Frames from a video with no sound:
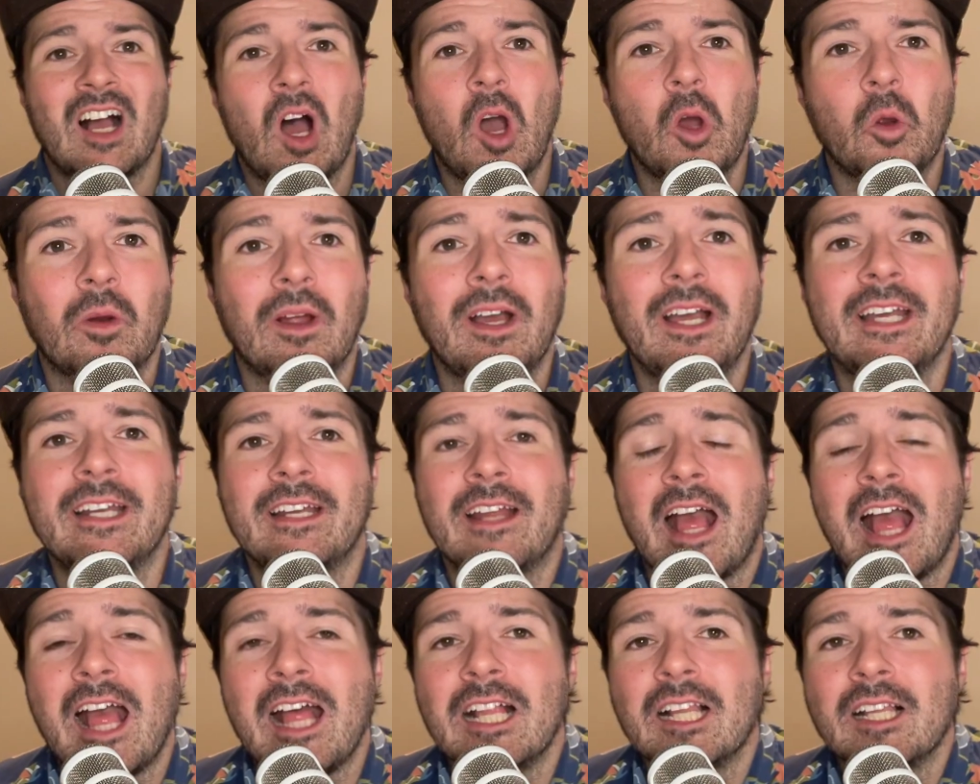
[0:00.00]
All right,
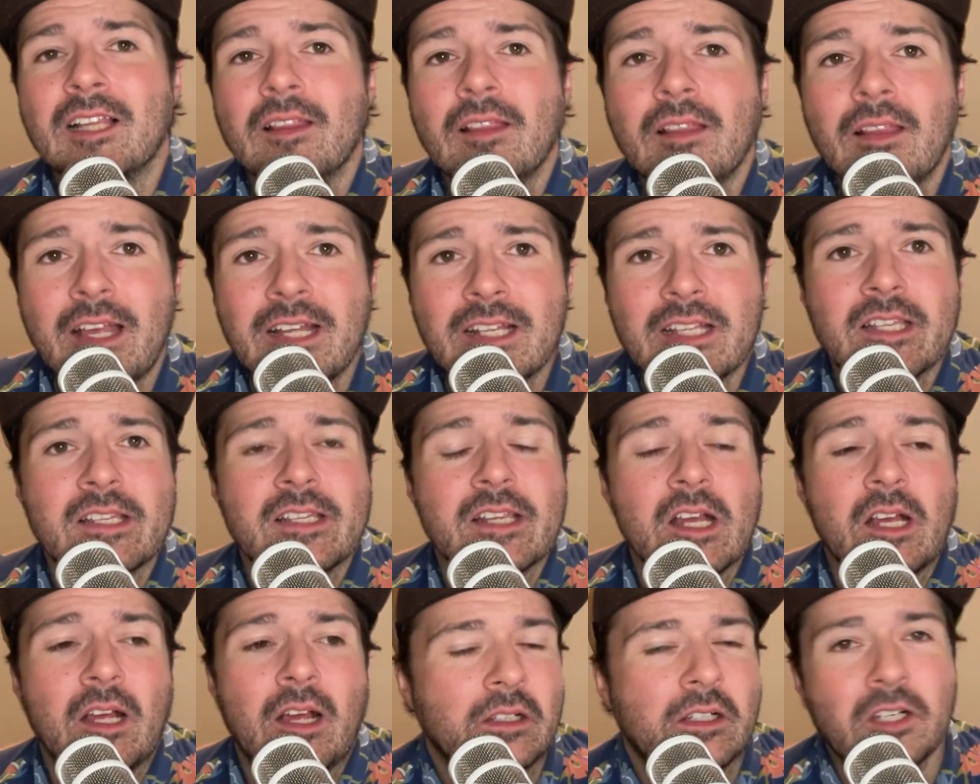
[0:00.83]

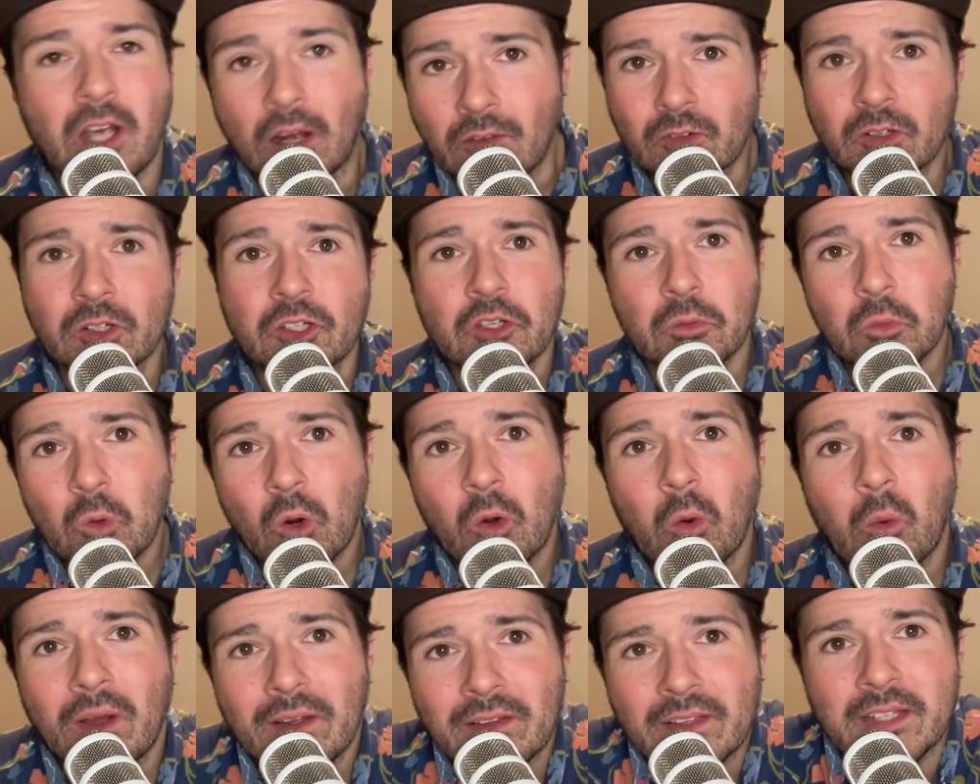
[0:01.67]
let's cover some
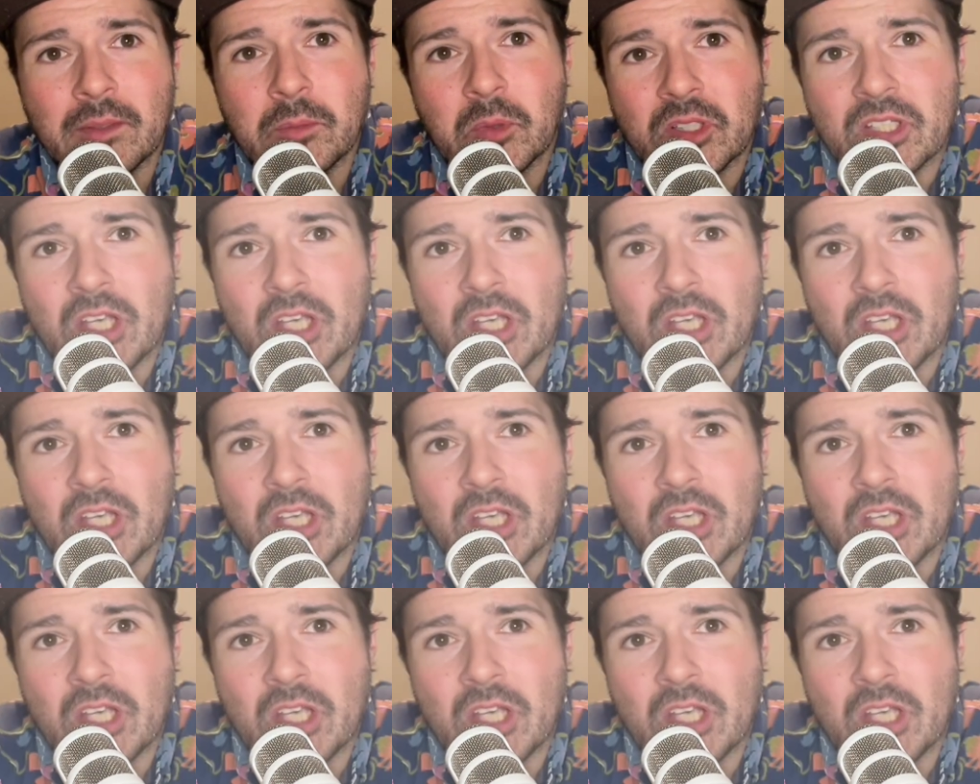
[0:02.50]
more white label